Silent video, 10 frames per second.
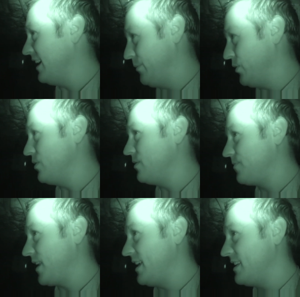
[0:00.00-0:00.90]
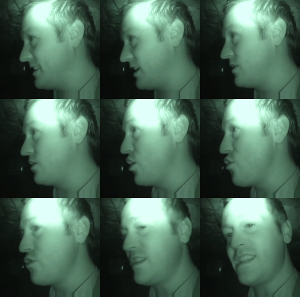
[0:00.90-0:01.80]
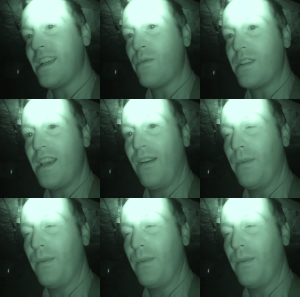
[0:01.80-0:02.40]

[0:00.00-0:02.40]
But the noises I was hearing